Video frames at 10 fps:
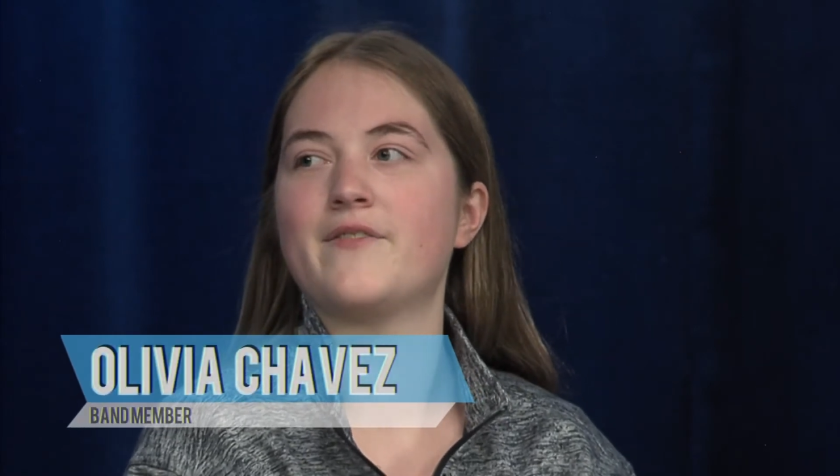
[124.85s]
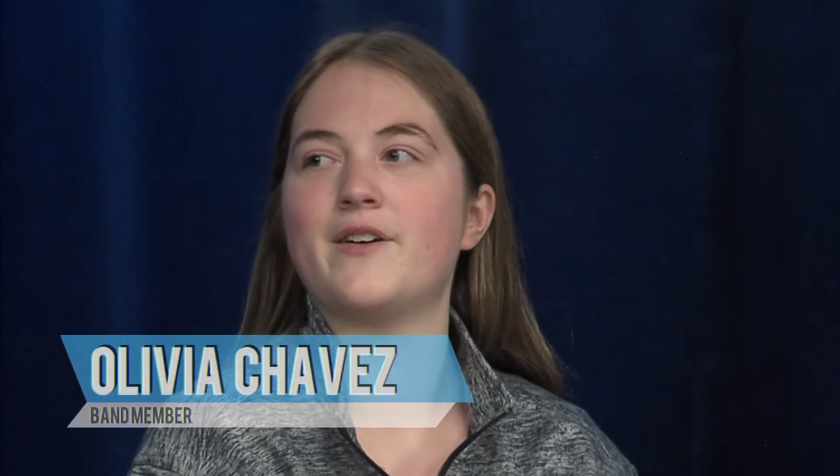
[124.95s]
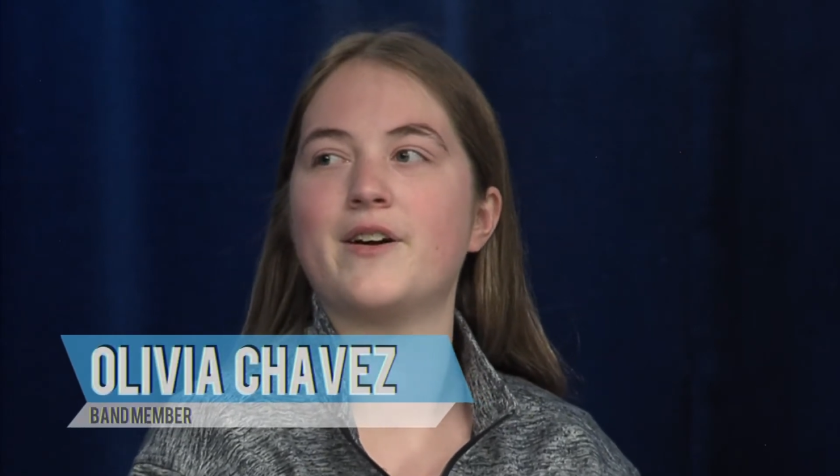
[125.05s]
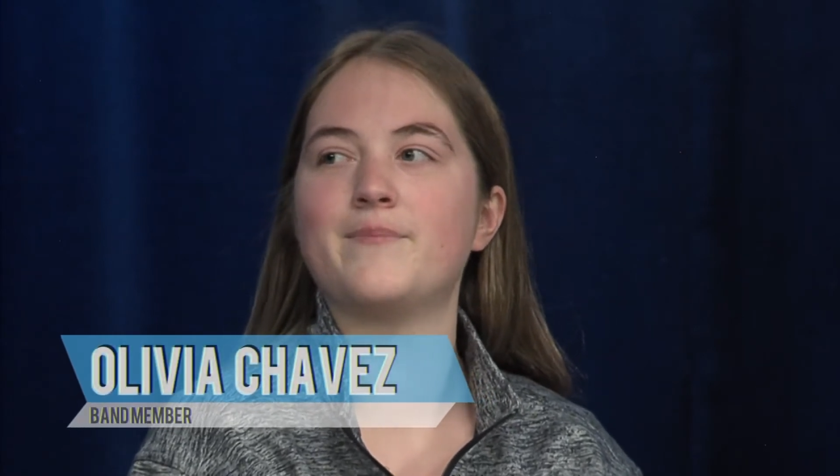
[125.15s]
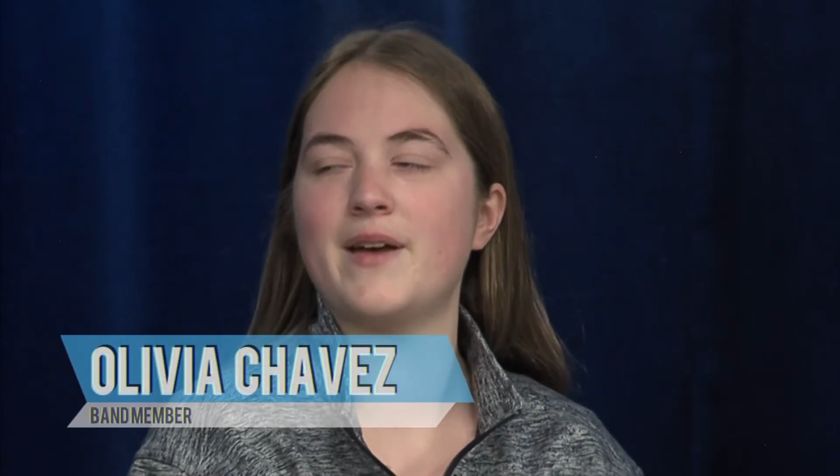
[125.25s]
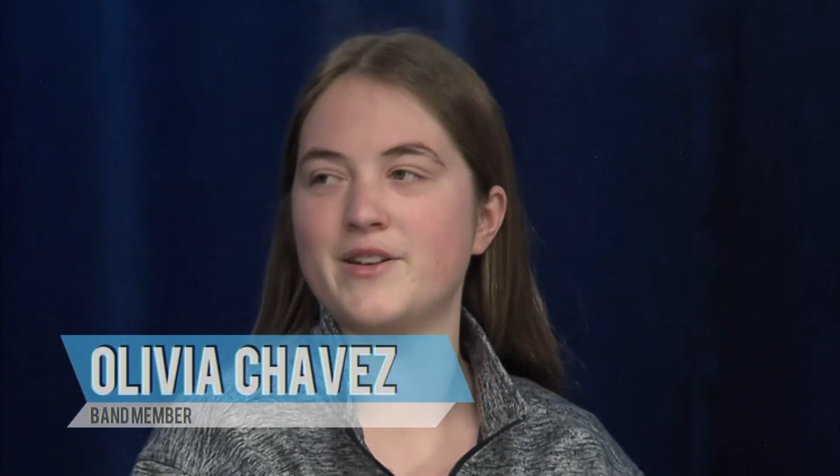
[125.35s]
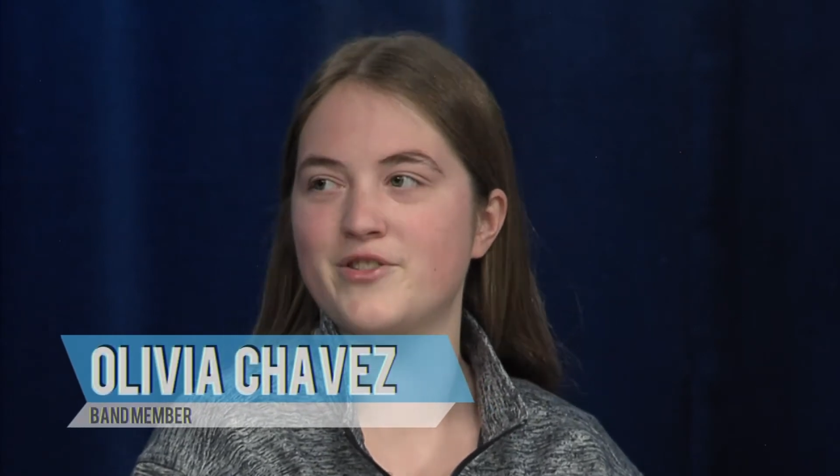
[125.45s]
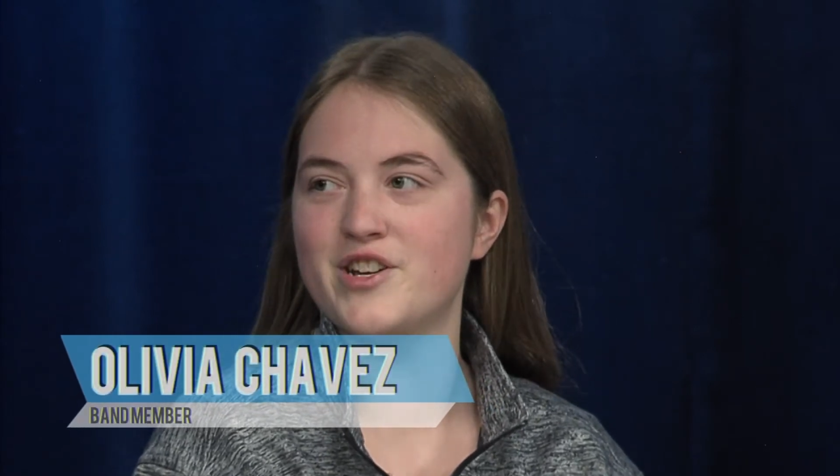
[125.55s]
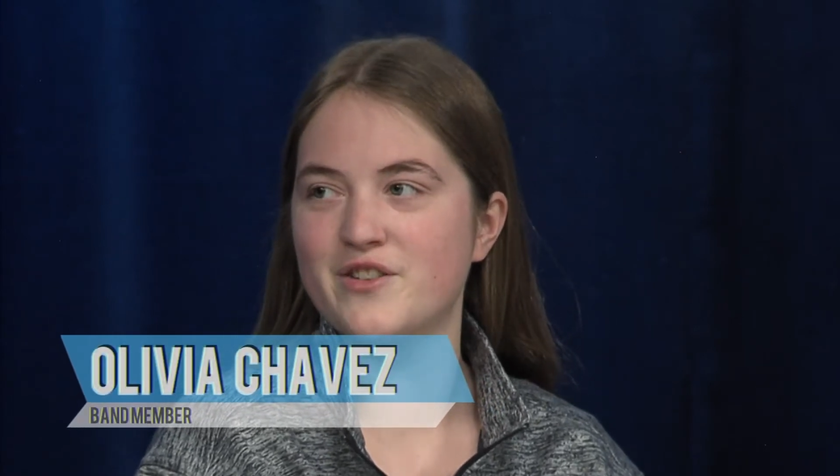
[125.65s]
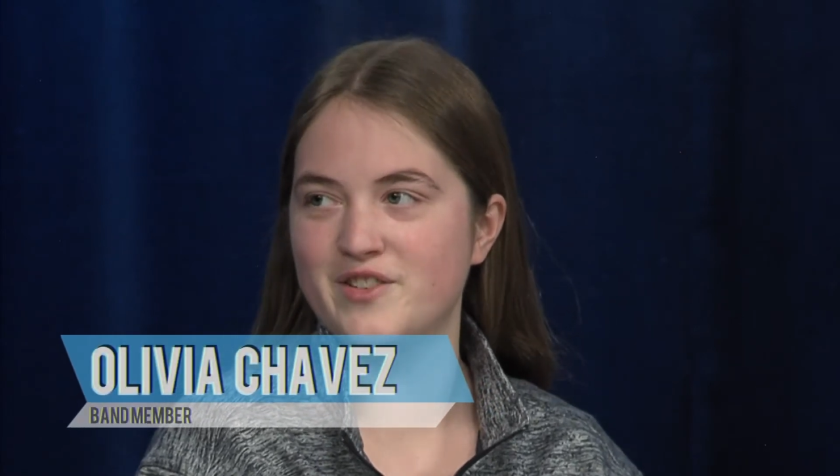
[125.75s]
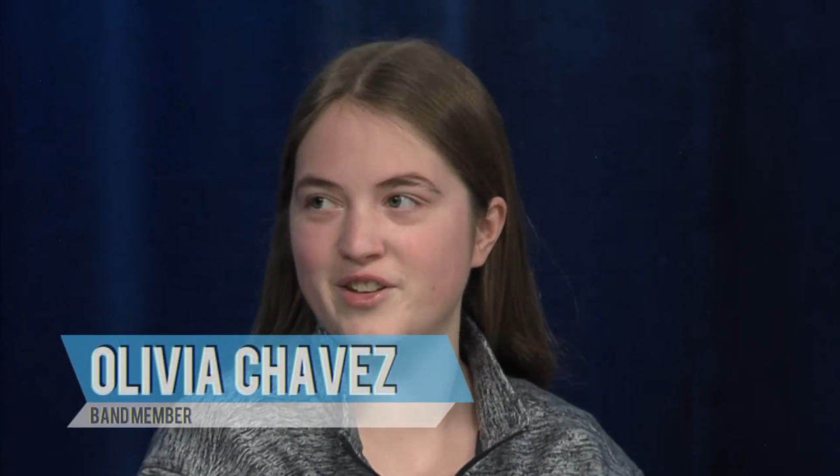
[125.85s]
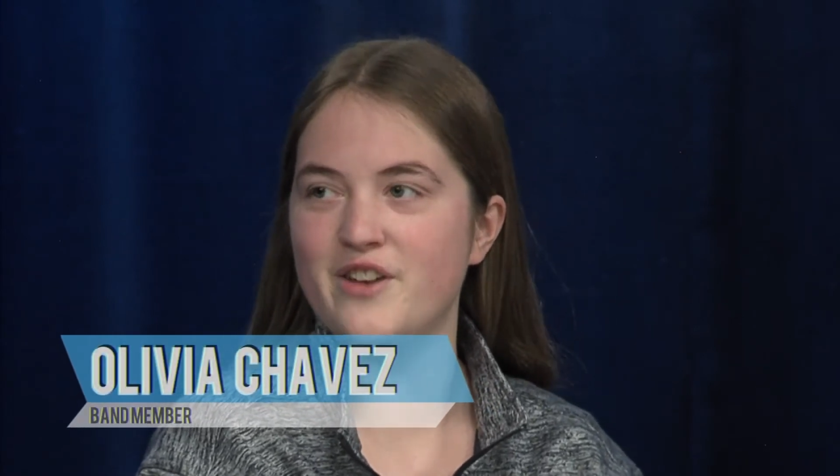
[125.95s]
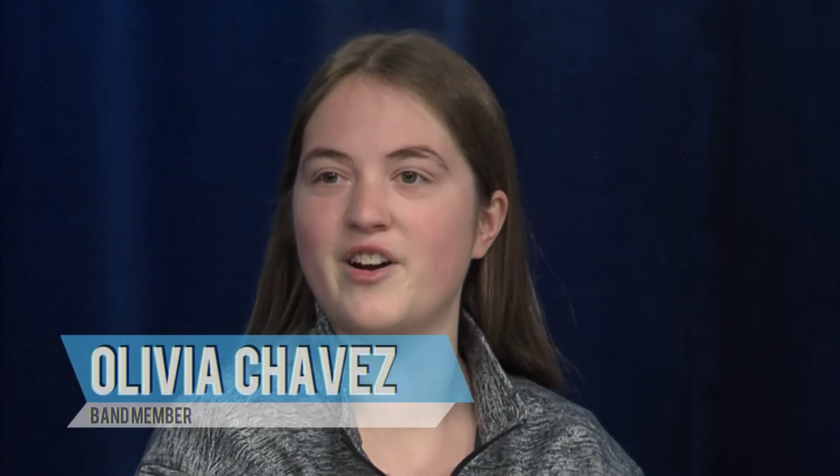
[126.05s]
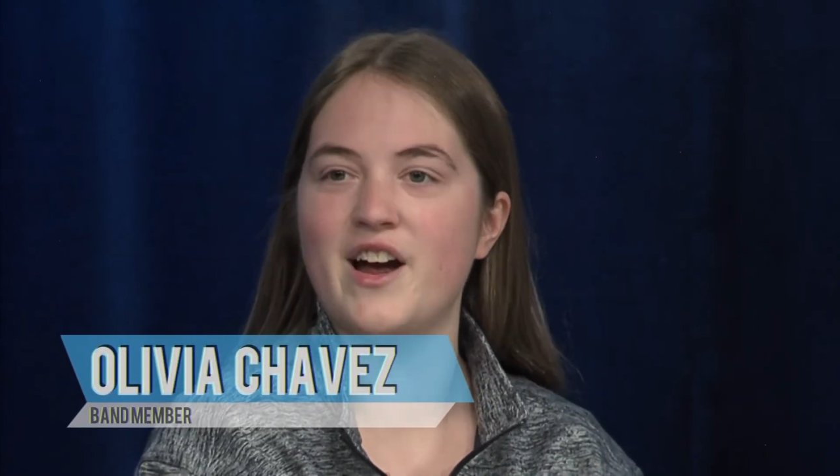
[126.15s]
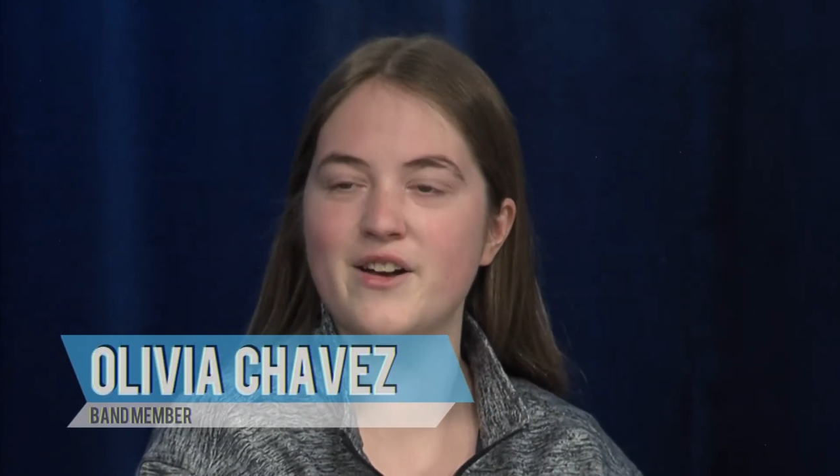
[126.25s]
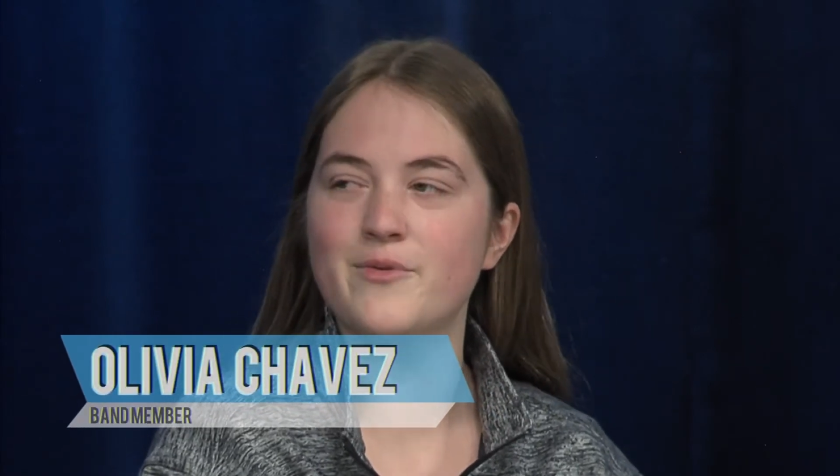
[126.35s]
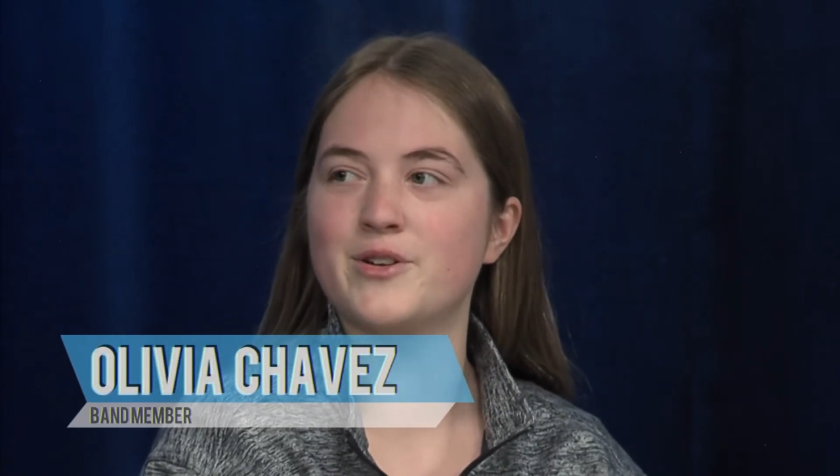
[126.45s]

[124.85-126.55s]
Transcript: our band tradition of Sleigh Ride,